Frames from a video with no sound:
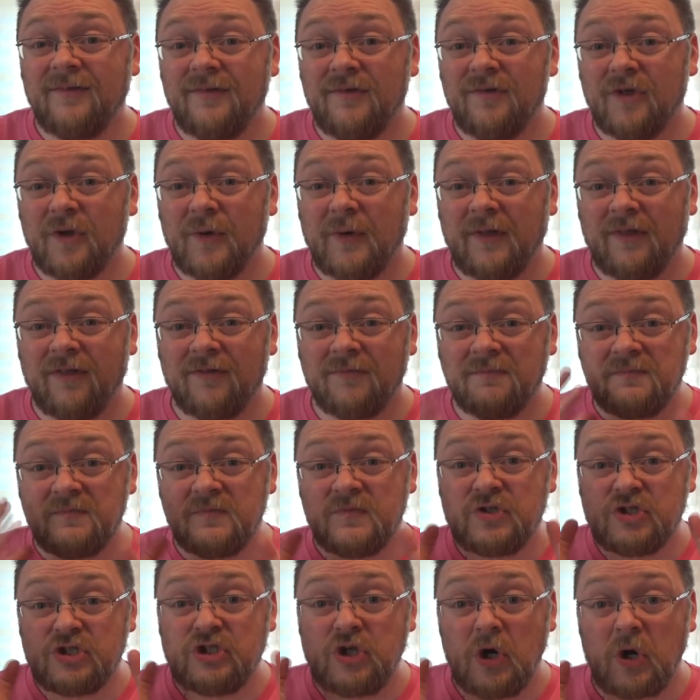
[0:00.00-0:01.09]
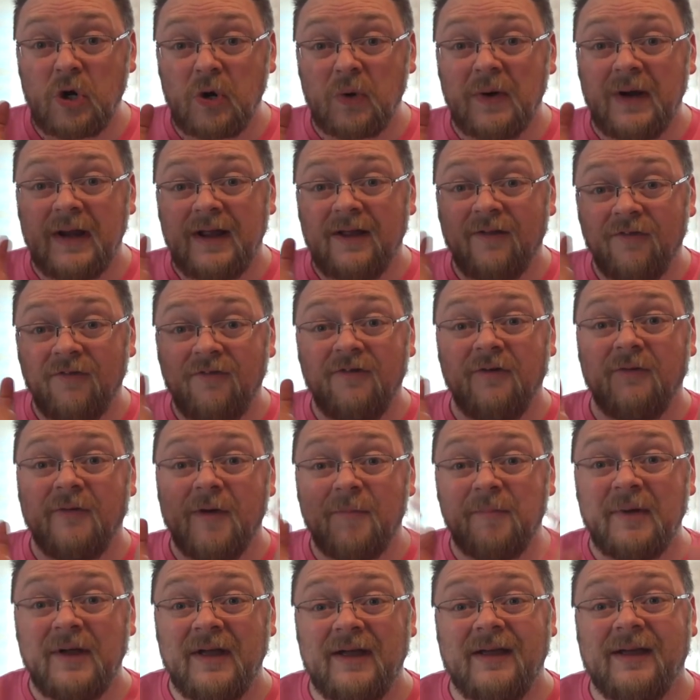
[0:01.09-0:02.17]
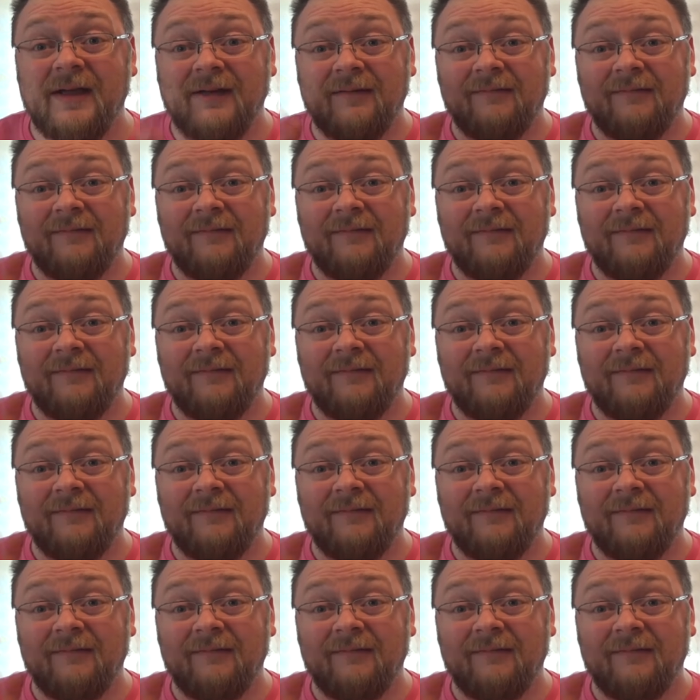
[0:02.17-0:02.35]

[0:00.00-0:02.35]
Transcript: So it's sugary and syrupy